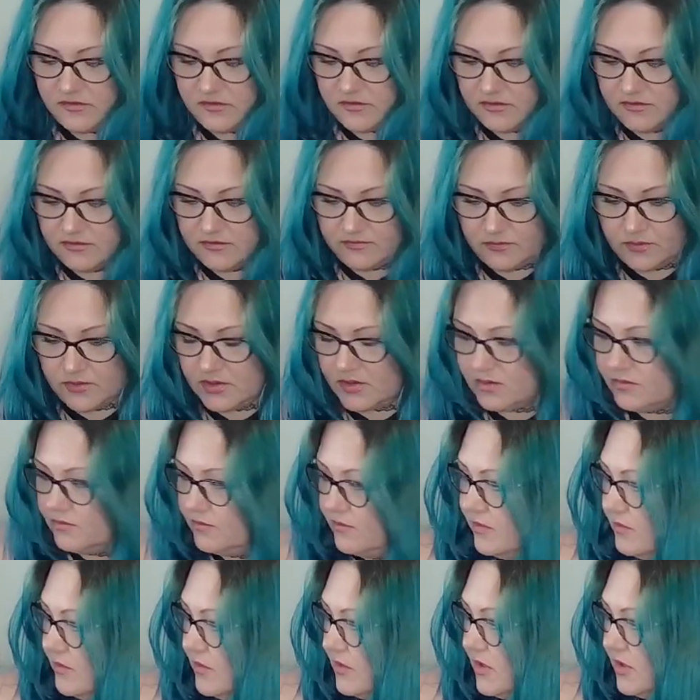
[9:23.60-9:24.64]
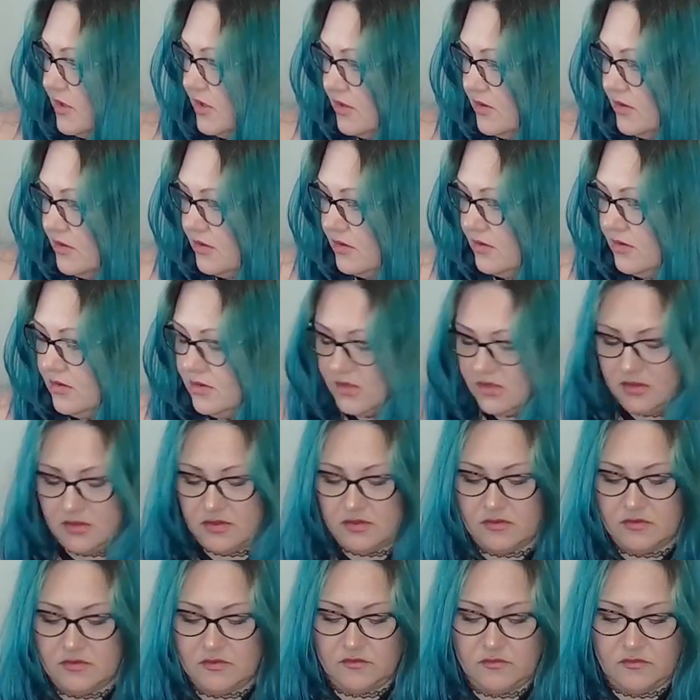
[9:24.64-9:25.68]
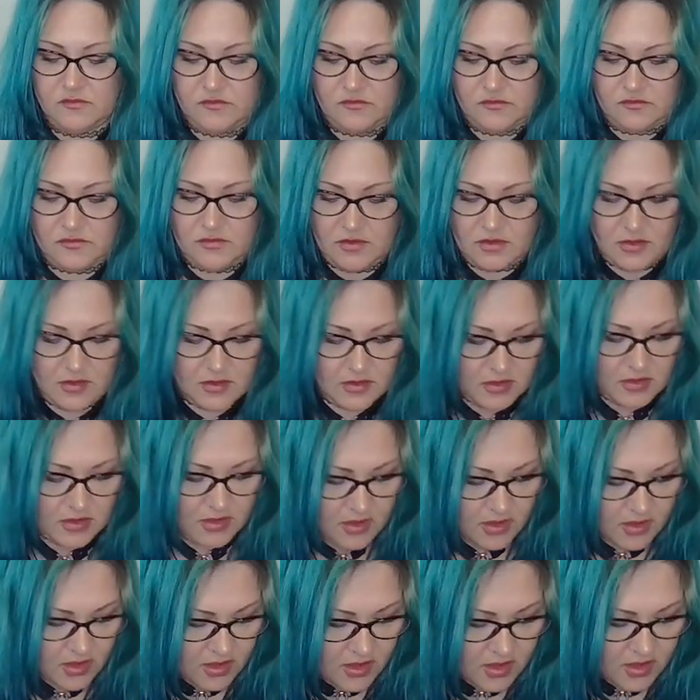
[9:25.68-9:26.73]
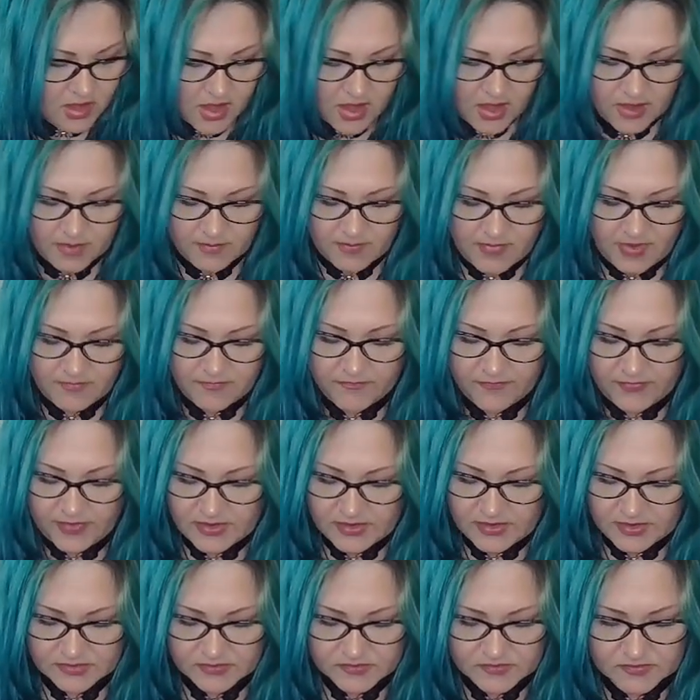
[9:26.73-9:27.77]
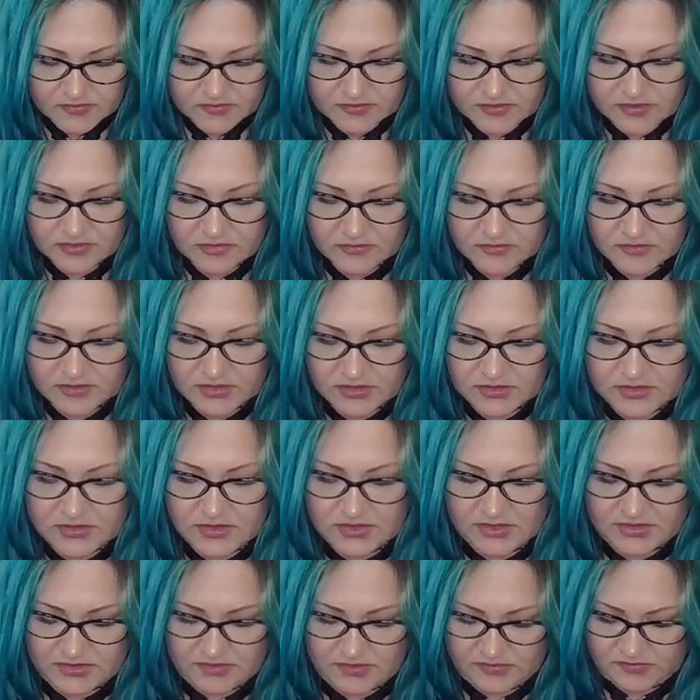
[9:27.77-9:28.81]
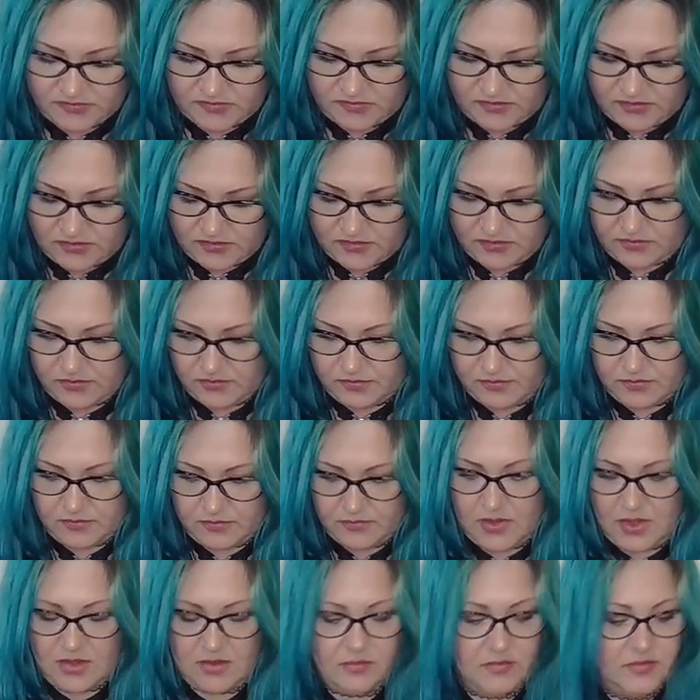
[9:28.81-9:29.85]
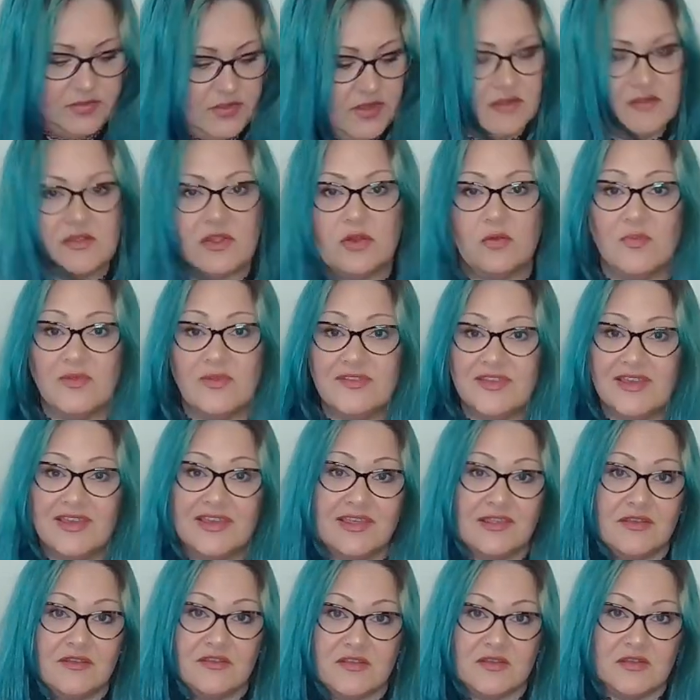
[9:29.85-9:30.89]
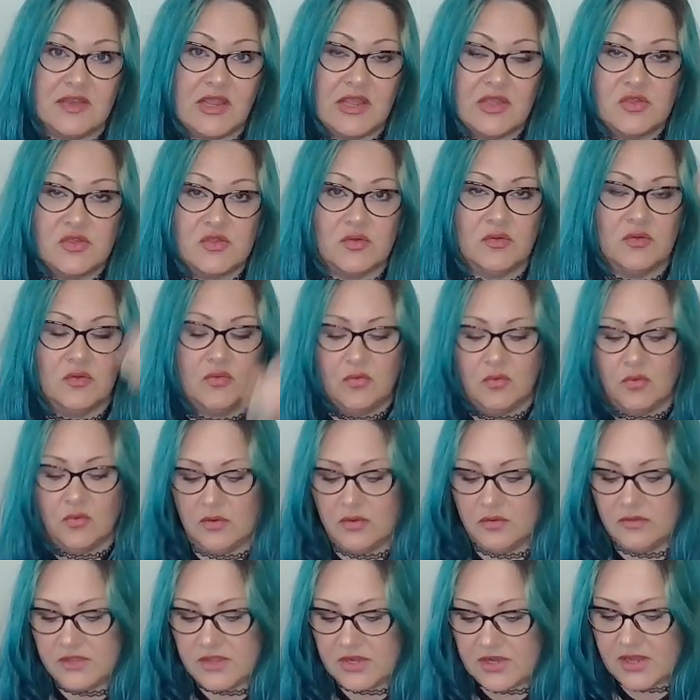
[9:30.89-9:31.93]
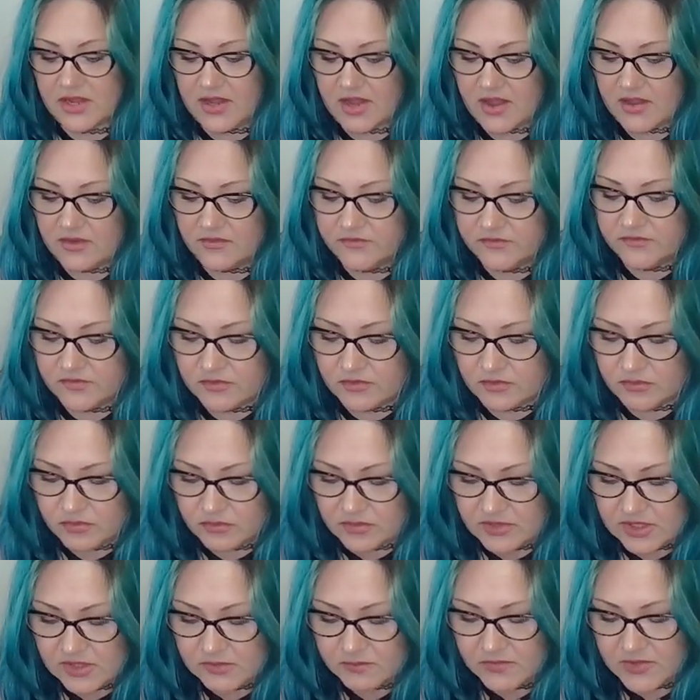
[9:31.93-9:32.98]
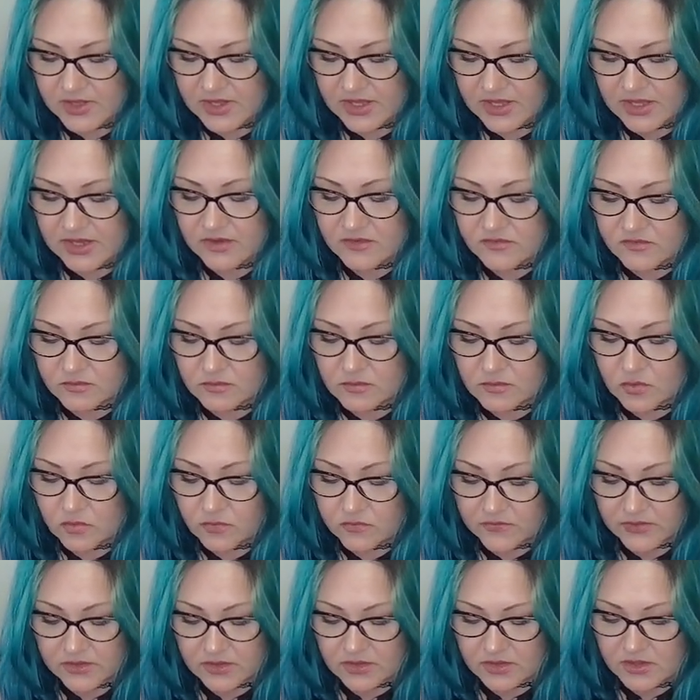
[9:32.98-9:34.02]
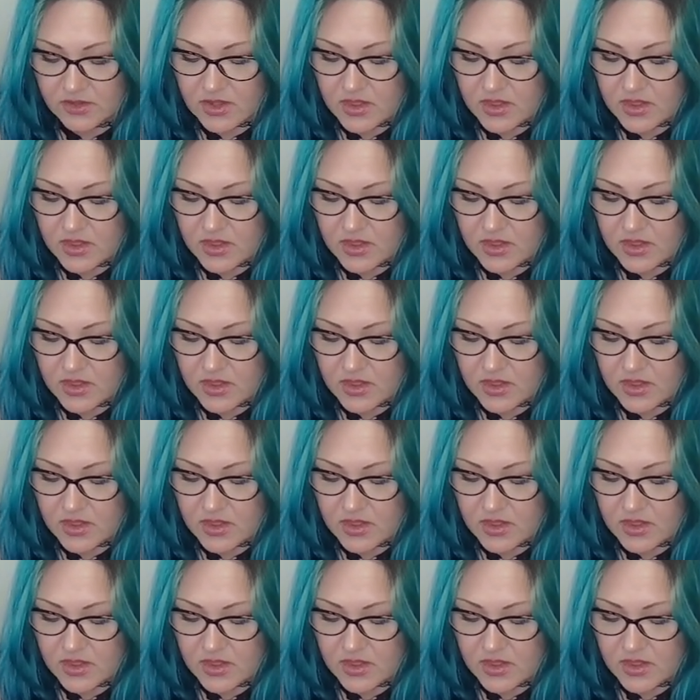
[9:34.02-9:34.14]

of what I'm doing here is I'm finding skills like this, things that are meticulous in nature or that I have to keep my hands moving.